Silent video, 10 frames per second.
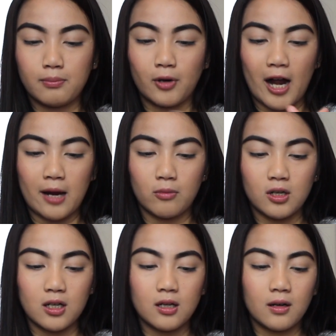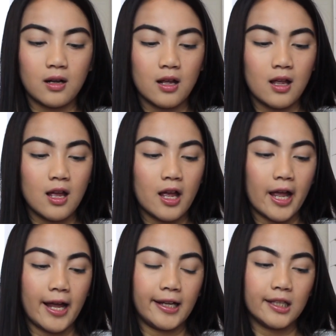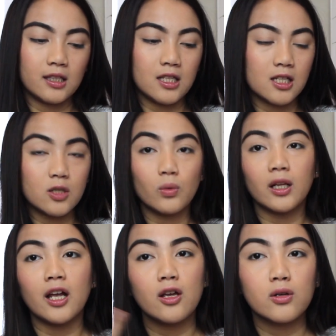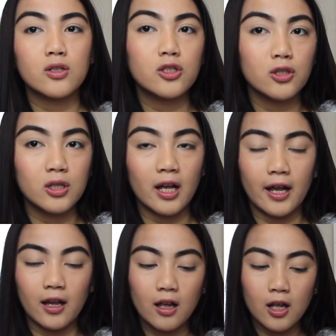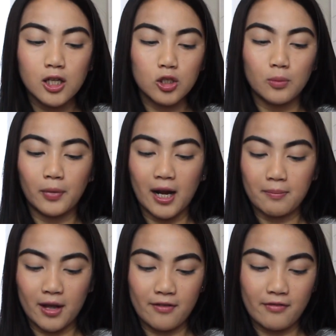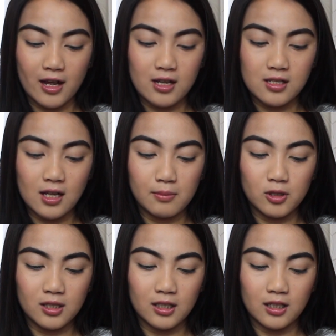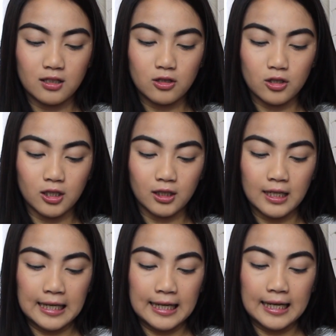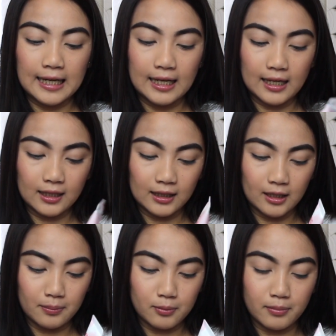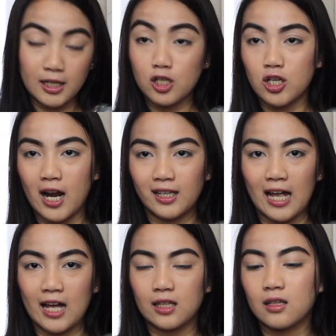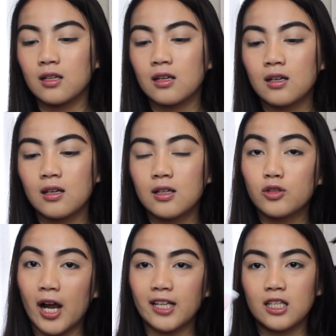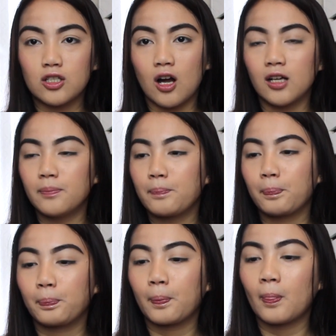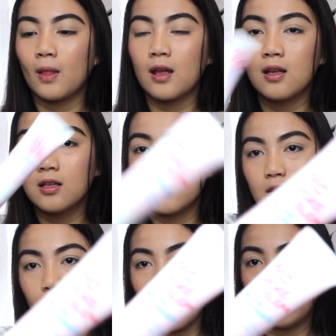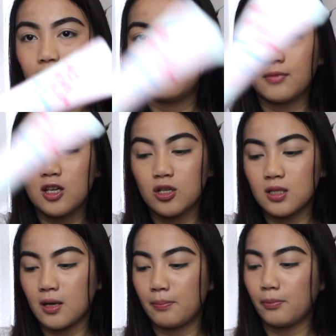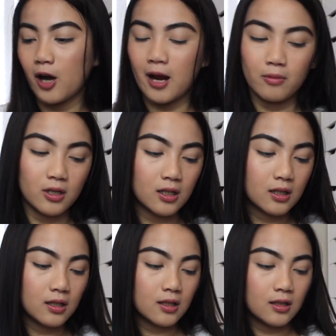Primer, and this is what I use today to prime my face. I'm just gonna insert a clip me trying this on. So yeah, it's just a primer.